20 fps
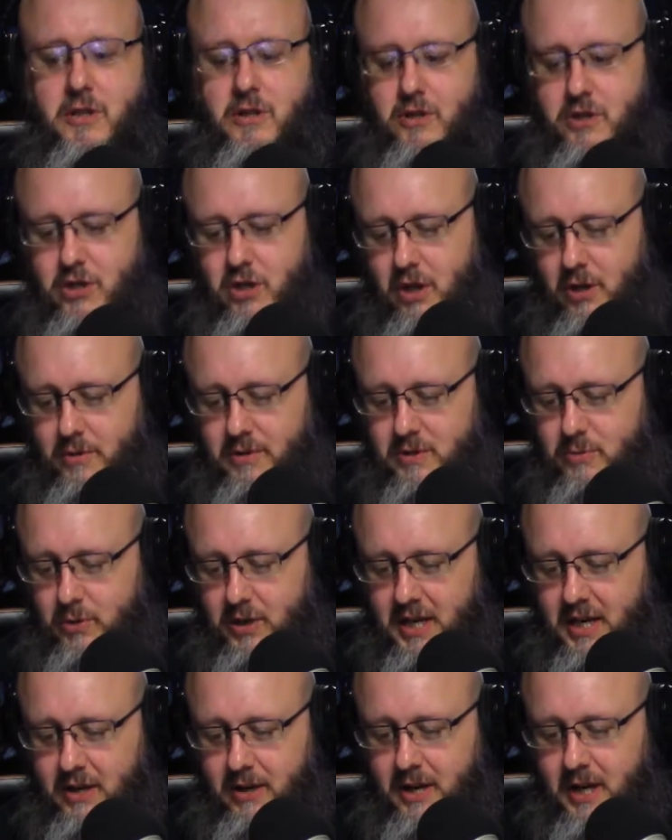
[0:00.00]
of the show, as we're
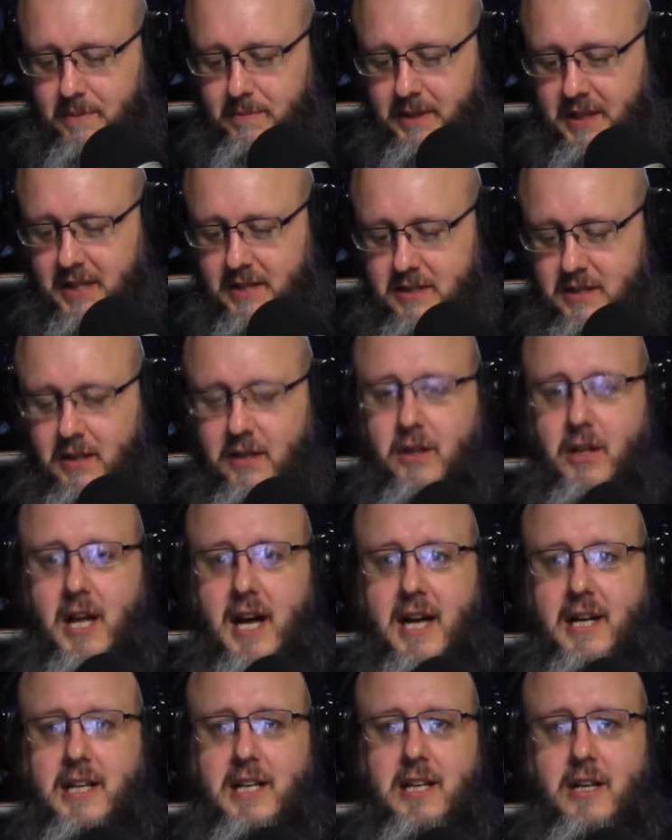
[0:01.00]
kind of up against the
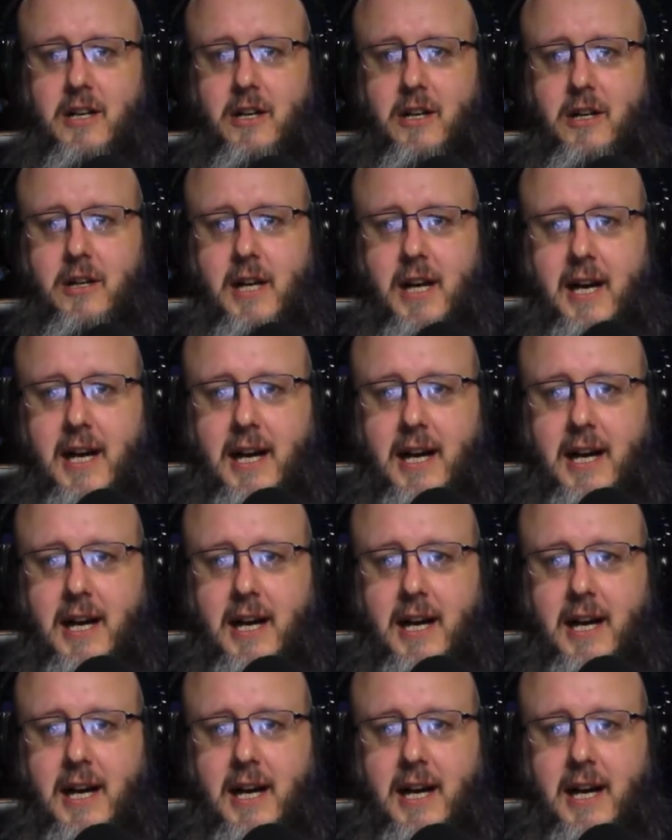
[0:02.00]
clock here.